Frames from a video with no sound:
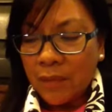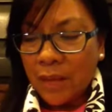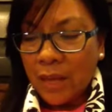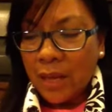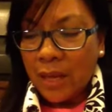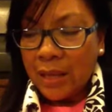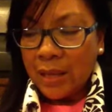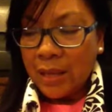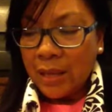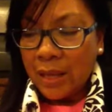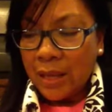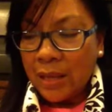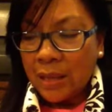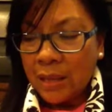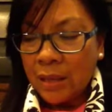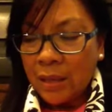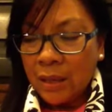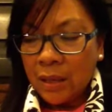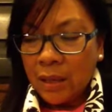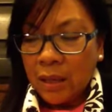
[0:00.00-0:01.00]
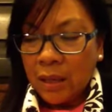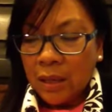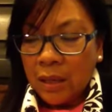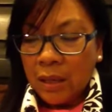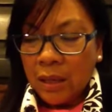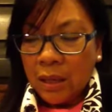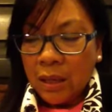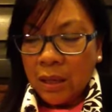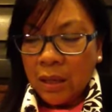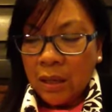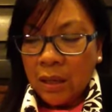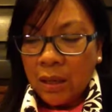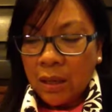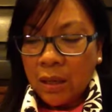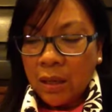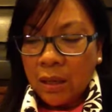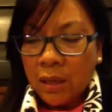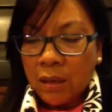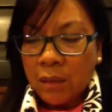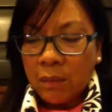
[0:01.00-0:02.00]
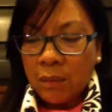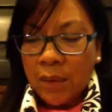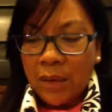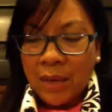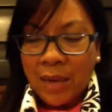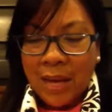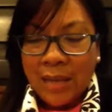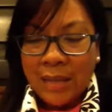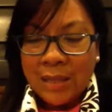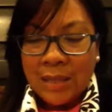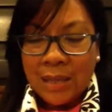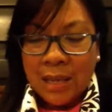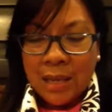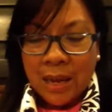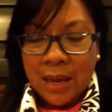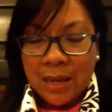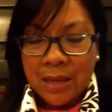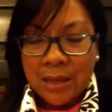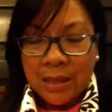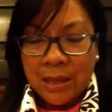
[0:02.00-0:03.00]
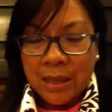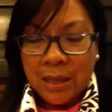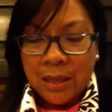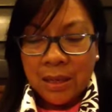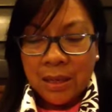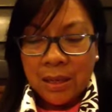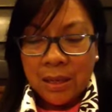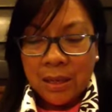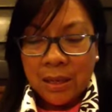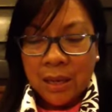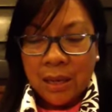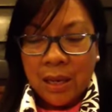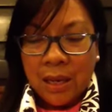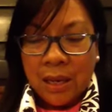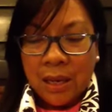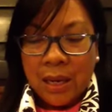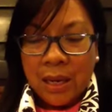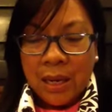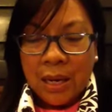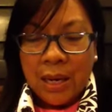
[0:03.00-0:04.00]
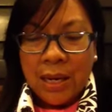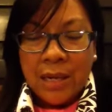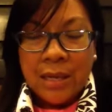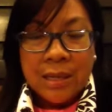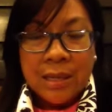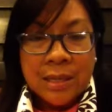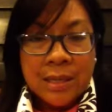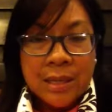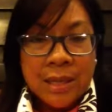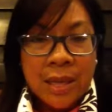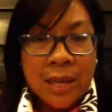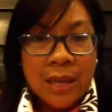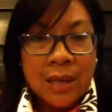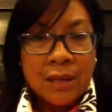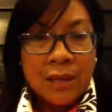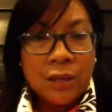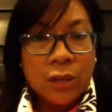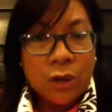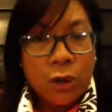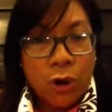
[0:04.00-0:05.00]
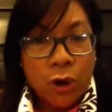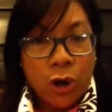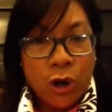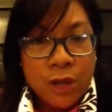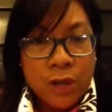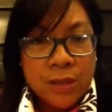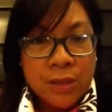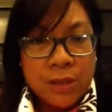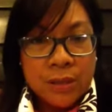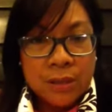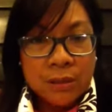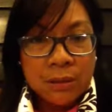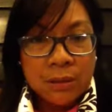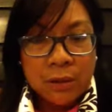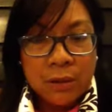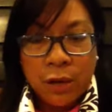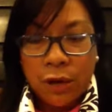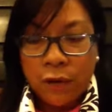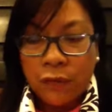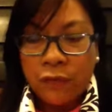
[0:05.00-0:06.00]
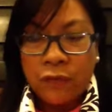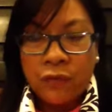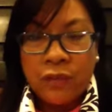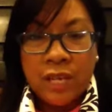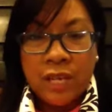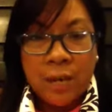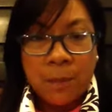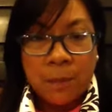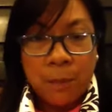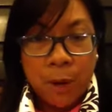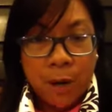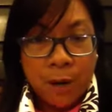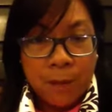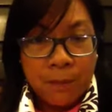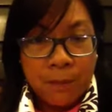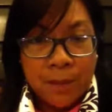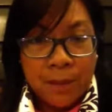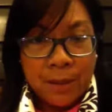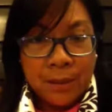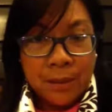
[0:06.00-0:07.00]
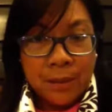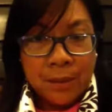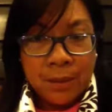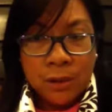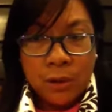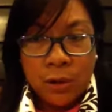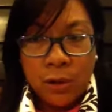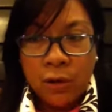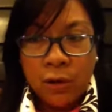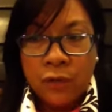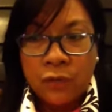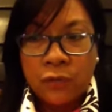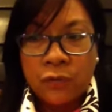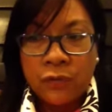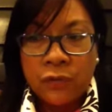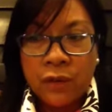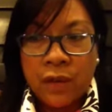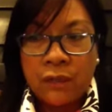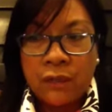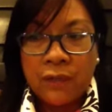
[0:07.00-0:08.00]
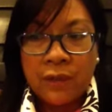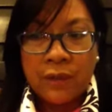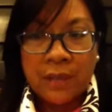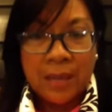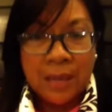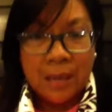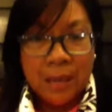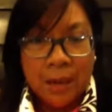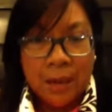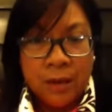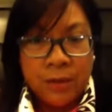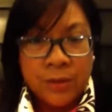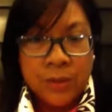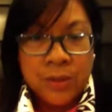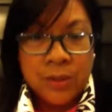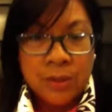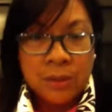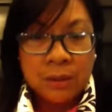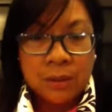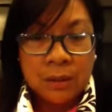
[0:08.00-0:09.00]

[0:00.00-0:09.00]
And then my last thing, I think, is that the cost of the apartment, of everything else.